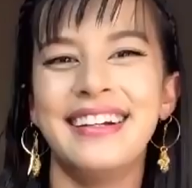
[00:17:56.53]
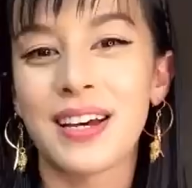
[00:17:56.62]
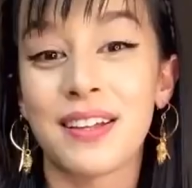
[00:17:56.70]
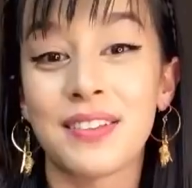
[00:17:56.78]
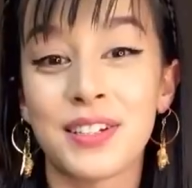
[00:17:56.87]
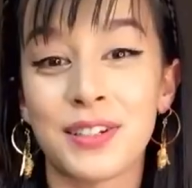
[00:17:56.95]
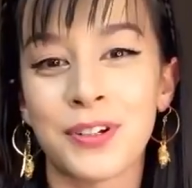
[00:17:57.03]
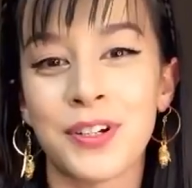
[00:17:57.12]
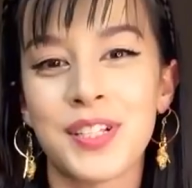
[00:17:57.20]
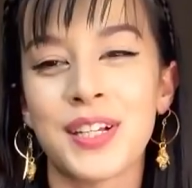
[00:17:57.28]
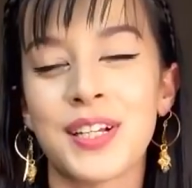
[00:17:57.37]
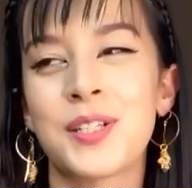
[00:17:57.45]
uh, the
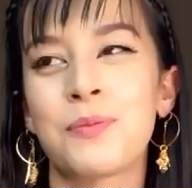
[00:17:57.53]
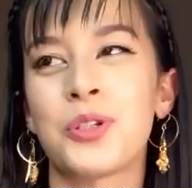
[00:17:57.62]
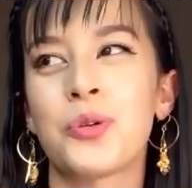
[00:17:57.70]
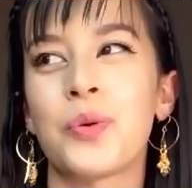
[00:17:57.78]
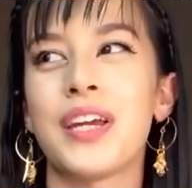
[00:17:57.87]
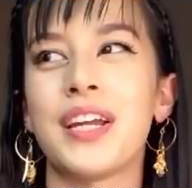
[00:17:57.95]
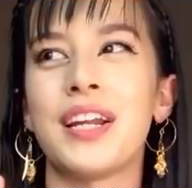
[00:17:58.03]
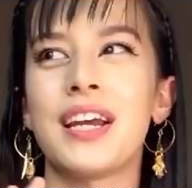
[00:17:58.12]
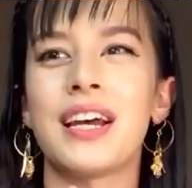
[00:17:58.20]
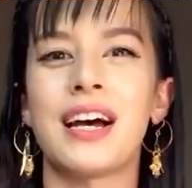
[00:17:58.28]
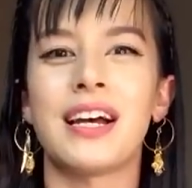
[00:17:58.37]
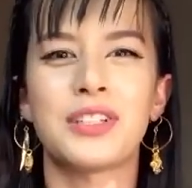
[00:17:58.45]
differences between
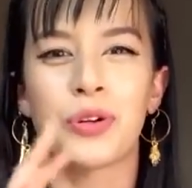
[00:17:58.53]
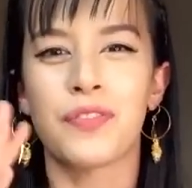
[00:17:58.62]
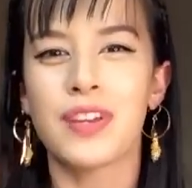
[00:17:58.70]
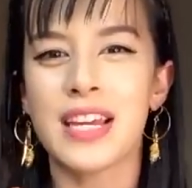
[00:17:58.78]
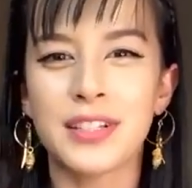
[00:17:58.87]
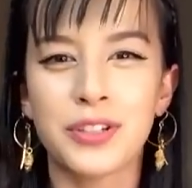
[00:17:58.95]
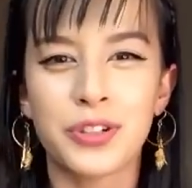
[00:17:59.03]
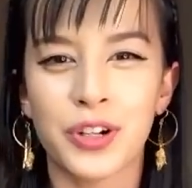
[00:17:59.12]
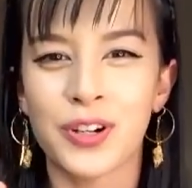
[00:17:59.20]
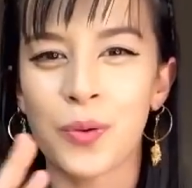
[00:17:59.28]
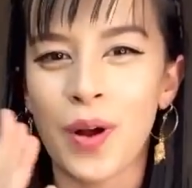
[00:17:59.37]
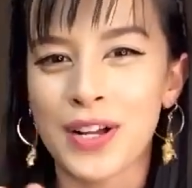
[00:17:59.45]
uh, sort of
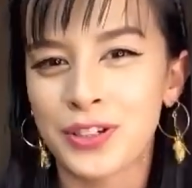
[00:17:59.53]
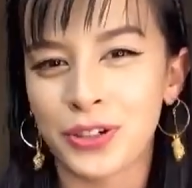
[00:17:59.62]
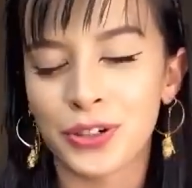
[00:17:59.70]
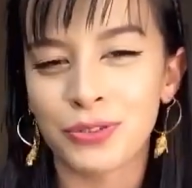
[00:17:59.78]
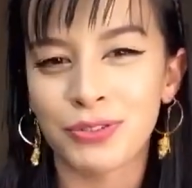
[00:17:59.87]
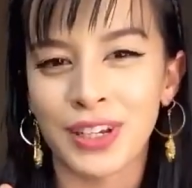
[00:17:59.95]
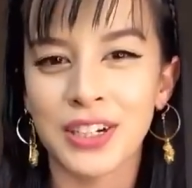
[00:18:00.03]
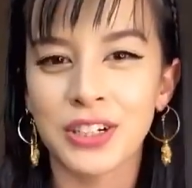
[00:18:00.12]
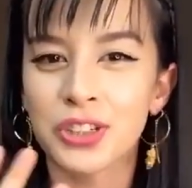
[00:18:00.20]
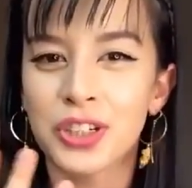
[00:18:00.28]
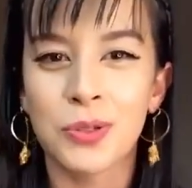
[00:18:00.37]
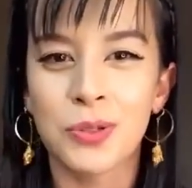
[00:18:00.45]
Eastern and Western
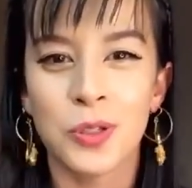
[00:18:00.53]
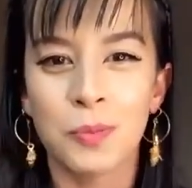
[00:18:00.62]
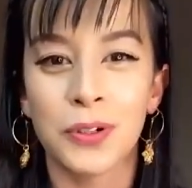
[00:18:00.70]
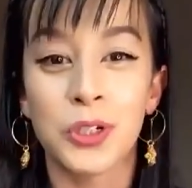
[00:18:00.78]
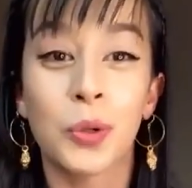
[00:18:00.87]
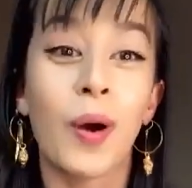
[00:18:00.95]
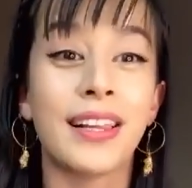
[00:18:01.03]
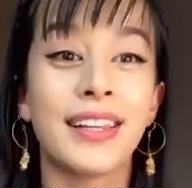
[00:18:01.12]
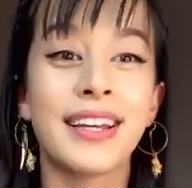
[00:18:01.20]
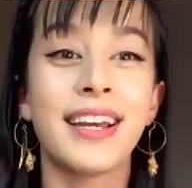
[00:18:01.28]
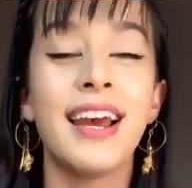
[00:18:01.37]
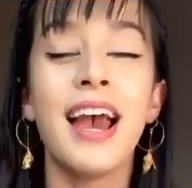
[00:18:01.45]
relationships with
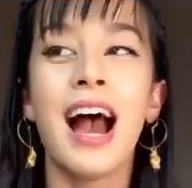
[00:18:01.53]
spirituality.